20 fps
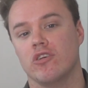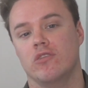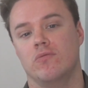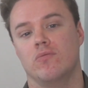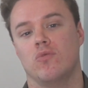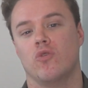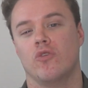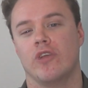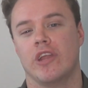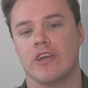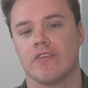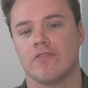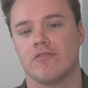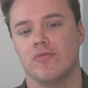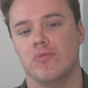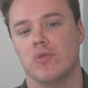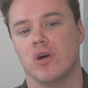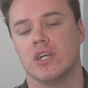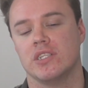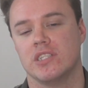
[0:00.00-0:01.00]
Good Morning
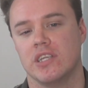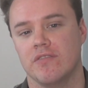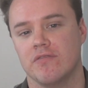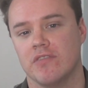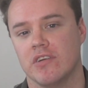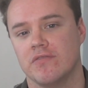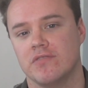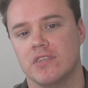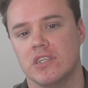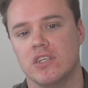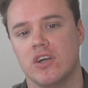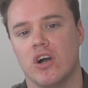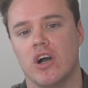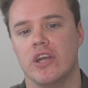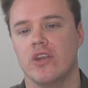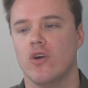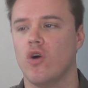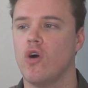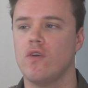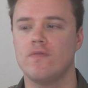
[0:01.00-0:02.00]
from
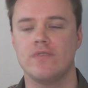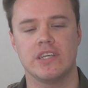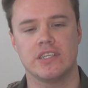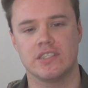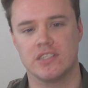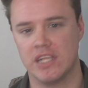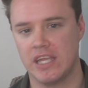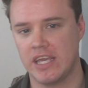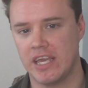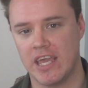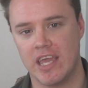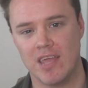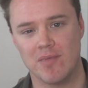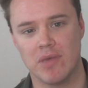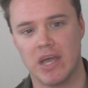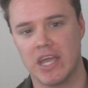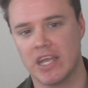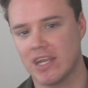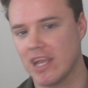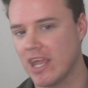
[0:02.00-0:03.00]
1959. Obviously he
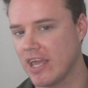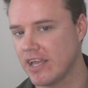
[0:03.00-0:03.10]
made